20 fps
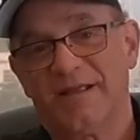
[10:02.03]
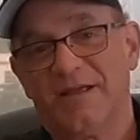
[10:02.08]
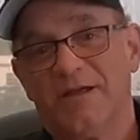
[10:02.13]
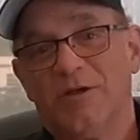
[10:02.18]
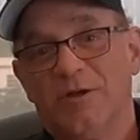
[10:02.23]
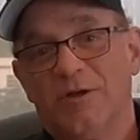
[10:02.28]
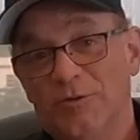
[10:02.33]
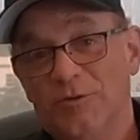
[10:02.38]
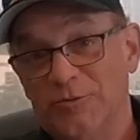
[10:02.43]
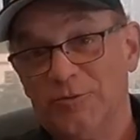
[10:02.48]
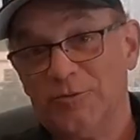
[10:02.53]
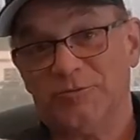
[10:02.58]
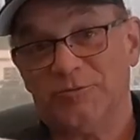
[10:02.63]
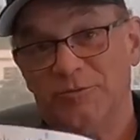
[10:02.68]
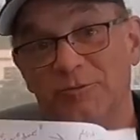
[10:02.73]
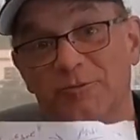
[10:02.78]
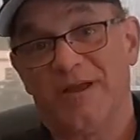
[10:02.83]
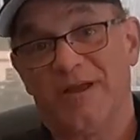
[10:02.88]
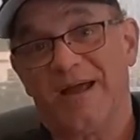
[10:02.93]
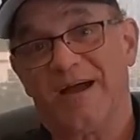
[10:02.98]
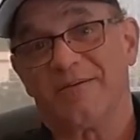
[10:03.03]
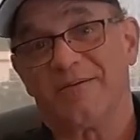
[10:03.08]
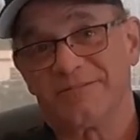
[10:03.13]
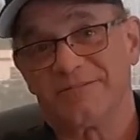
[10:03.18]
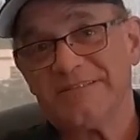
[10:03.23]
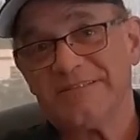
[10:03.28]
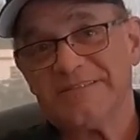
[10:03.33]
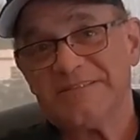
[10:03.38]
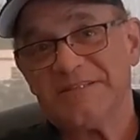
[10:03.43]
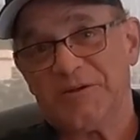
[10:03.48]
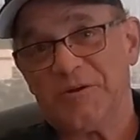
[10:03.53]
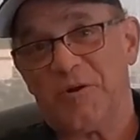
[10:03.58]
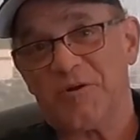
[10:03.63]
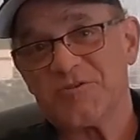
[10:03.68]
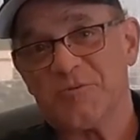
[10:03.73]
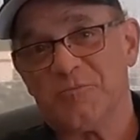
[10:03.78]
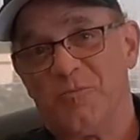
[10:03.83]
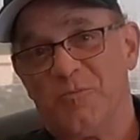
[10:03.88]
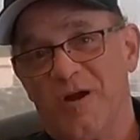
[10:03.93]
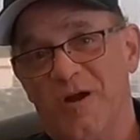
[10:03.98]
that. You do have an
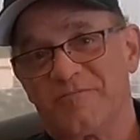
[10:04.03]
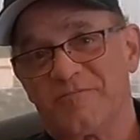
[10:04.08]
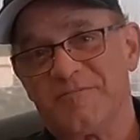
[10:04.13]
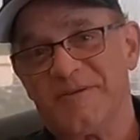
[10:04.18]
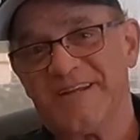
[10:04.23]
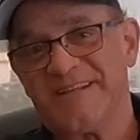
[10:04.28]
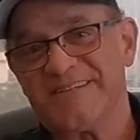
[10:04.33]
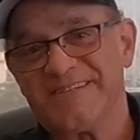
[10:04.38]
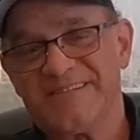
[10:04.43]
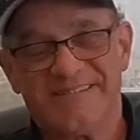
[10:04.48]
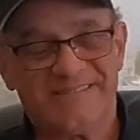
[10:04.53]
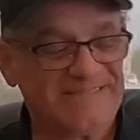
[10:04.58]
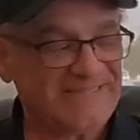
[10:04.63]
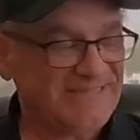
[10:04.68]
awesome wife, man.